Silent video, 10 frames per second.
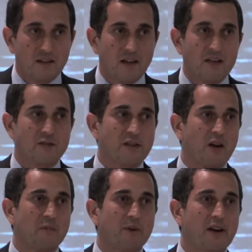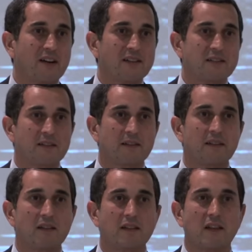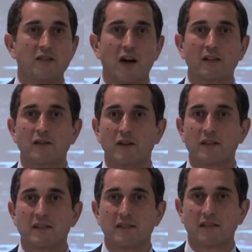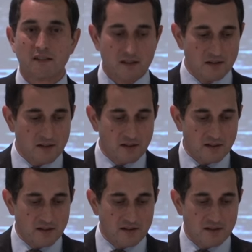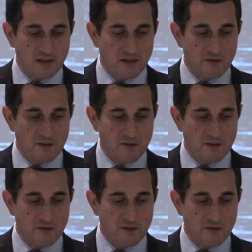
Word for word: answering our prayers. The doctors, they